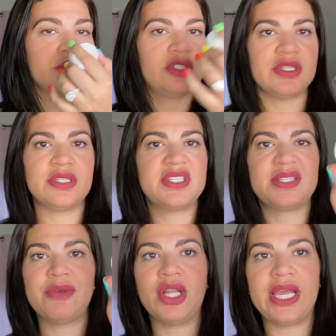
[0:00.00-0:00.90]
Doesn't
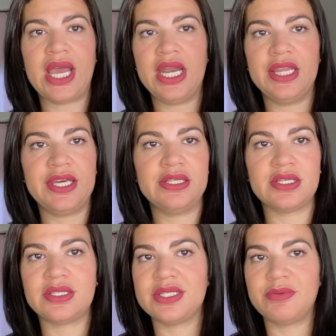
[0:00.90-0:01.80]
smell like anything,
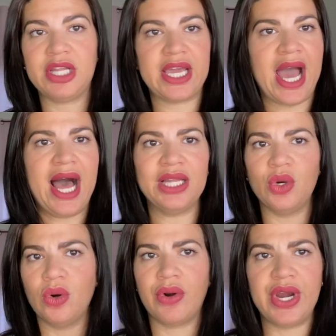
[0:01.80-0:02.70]
doesn't smell like
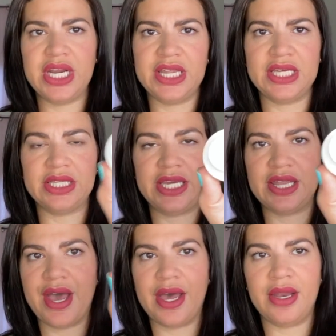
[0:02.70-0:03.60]
aloe or anything like
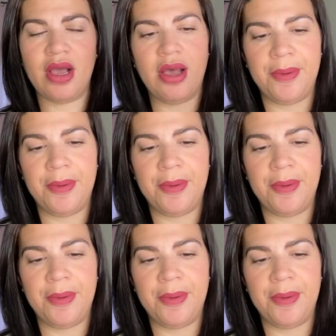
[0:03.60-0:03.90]
that.